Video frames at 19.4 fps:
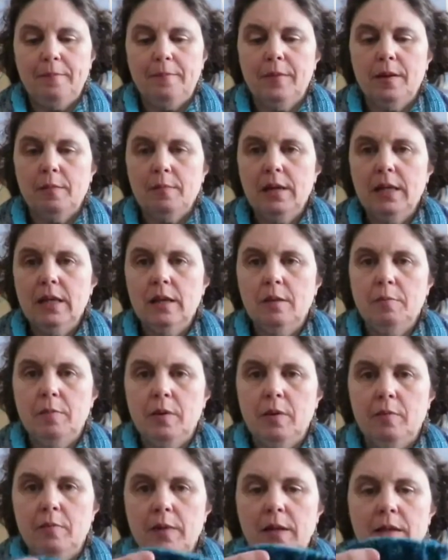I'm making a
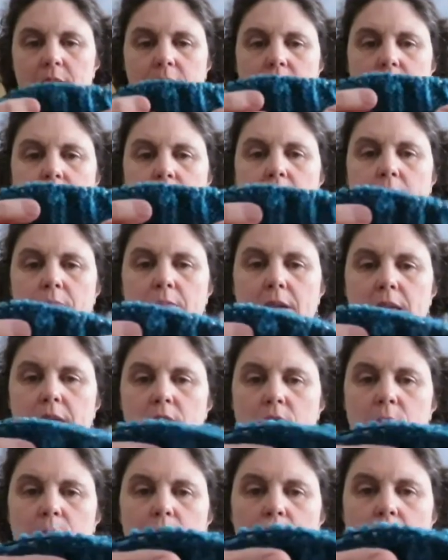pair of mitts that'll
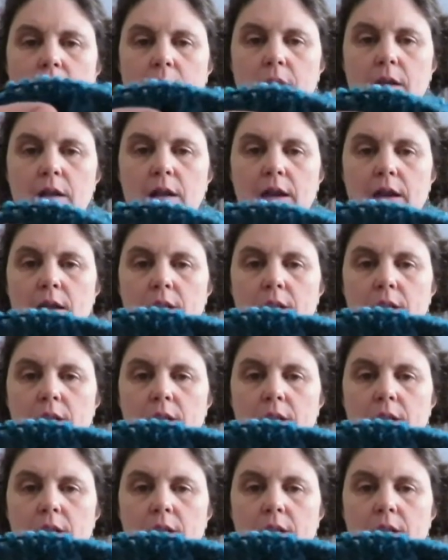match my